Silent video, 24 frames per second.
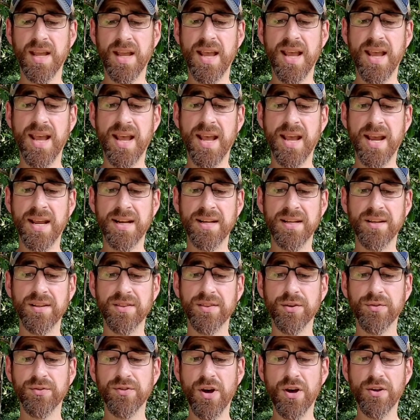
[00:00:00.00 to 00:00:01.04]
And
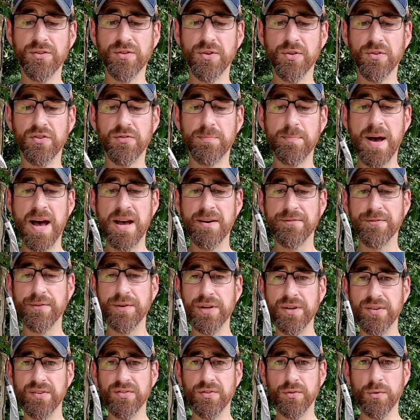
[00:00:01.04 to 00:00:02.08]
there's also a spot for
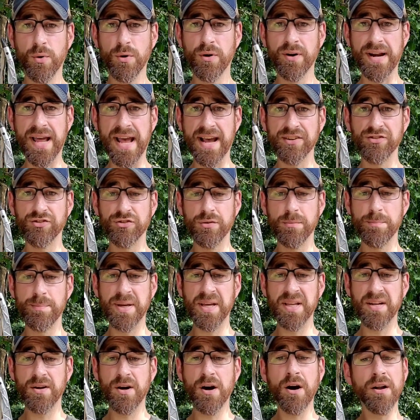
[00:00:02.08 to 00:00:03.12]
you to store an extra
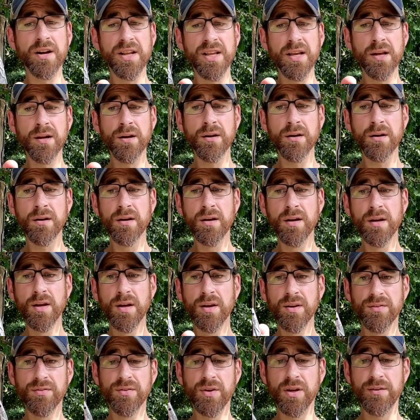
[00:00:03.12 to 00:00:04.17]
bit on here,
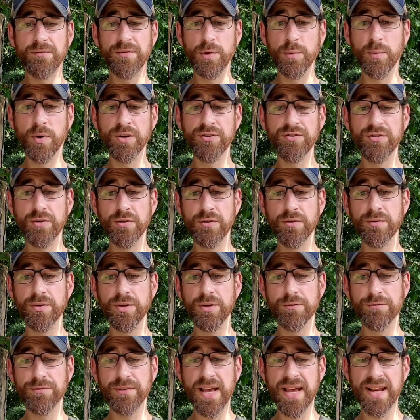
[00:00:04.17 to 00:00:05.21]
so that if you want your
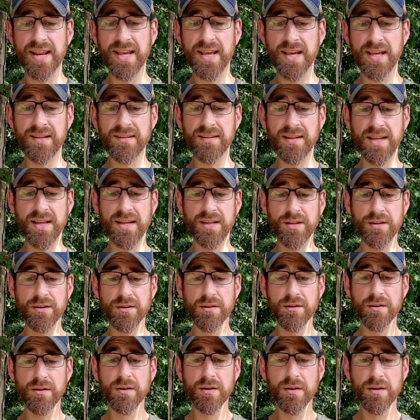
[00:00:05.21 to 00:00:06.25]
flathead and
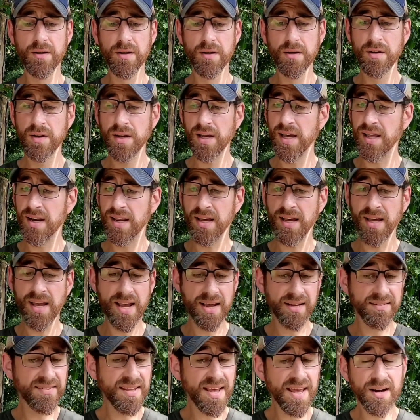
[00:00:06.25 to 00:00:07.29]
a
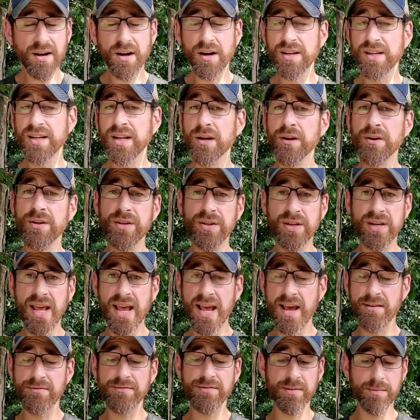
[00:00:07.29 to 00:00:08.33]
hex head on here, you can
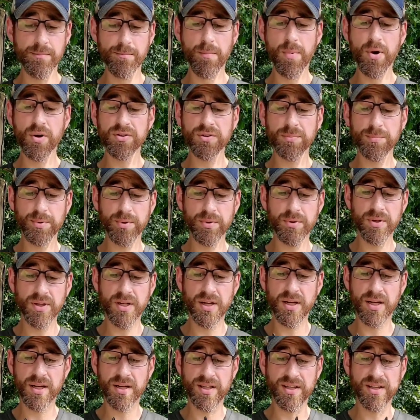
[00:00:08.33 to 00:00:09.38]
have
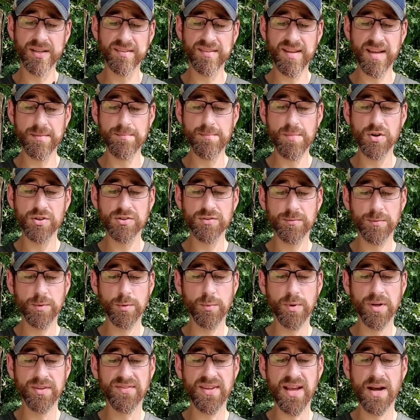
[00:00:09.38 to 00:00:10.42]
multiple. You can take multiple
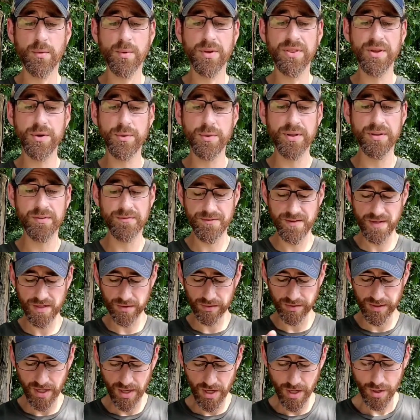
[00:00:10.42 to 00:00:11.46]
ones out with you in the
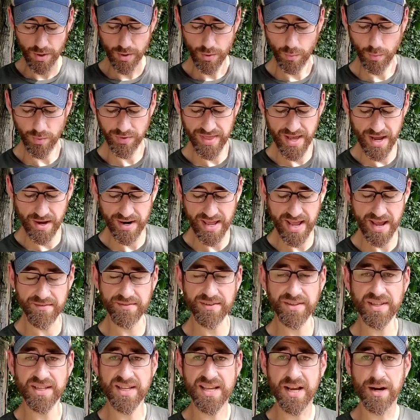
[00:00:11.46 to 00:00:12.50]
field without
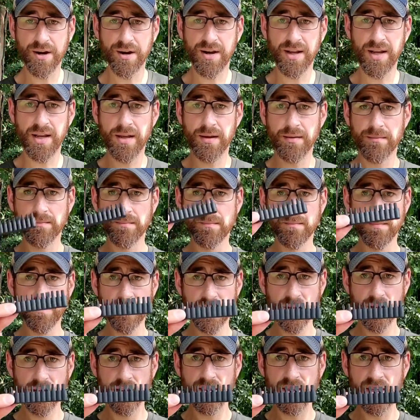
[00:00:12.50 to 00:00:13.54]
having to carry
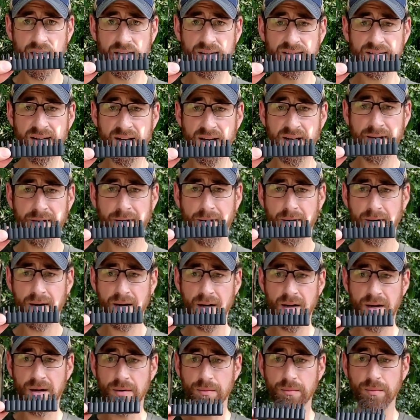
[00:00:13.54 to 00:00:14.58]
the
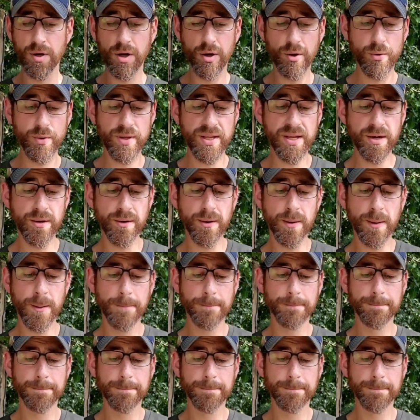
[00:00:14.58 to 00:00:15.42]
entire row here.